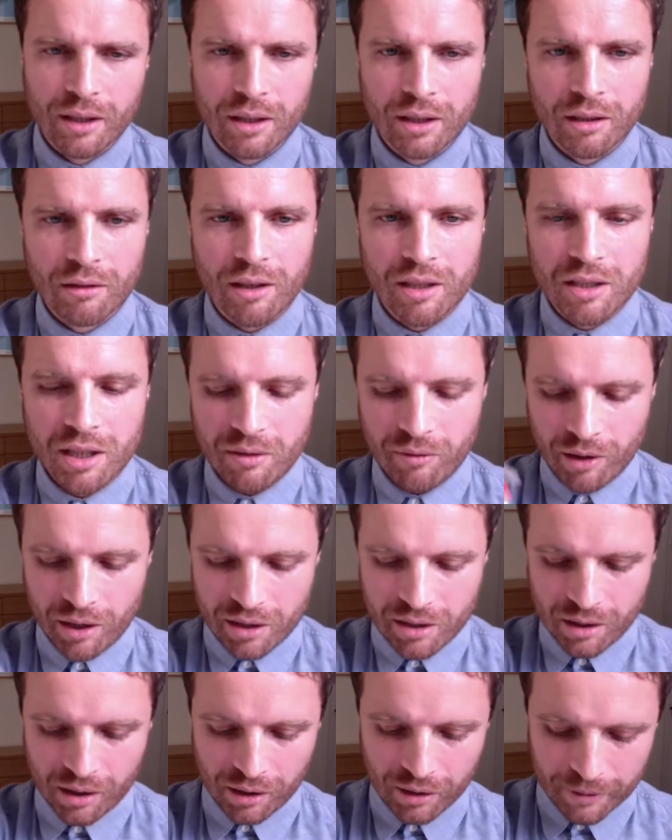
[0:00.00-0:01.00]
Crash Team
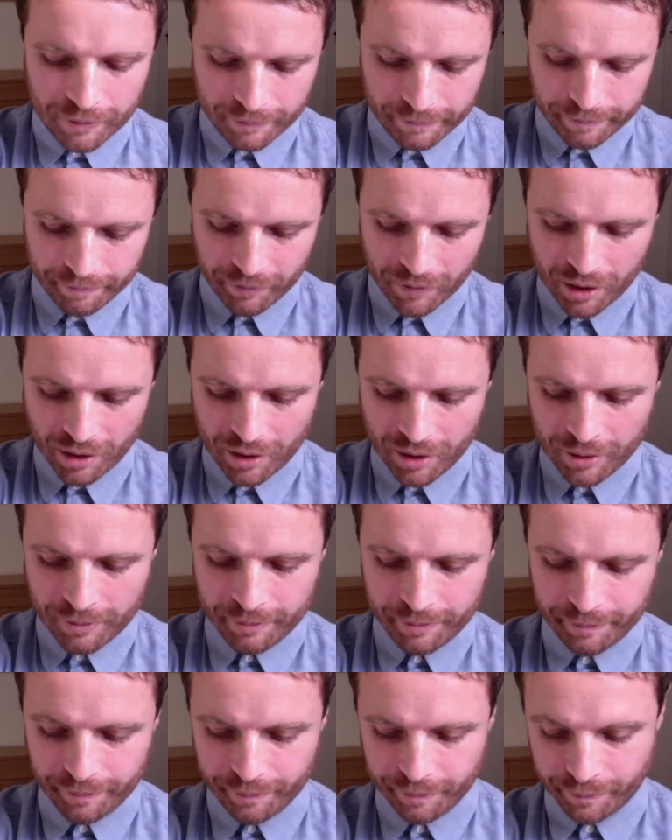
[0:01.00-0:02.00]
Racing.
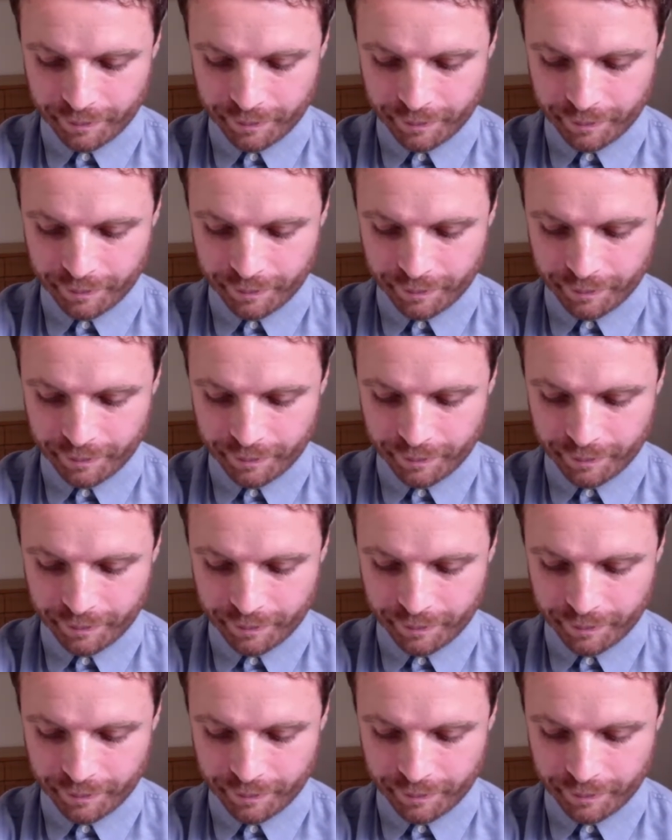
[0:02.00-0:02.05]
I've